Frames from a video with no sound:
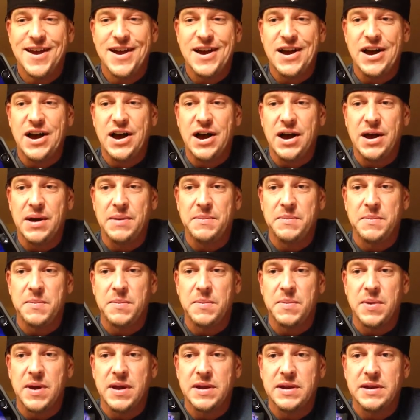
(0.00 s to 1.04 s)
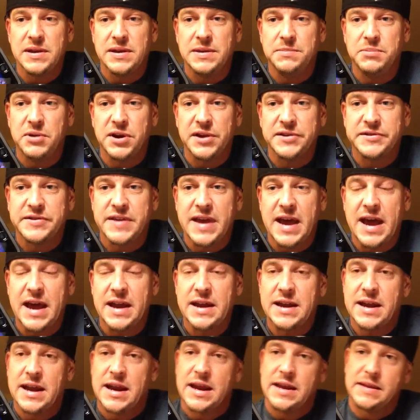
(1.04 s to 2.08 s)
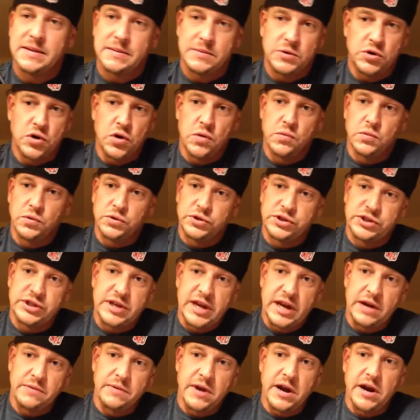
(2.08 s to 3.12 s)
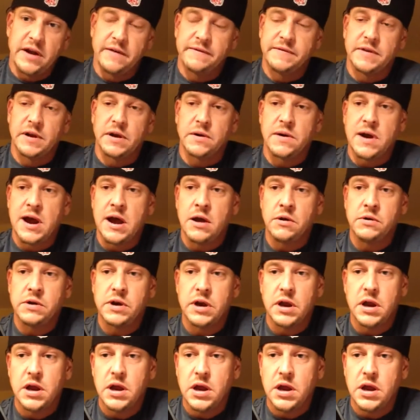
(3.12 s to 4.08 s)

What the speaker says: But you press that, and the drone will just take right off the ground.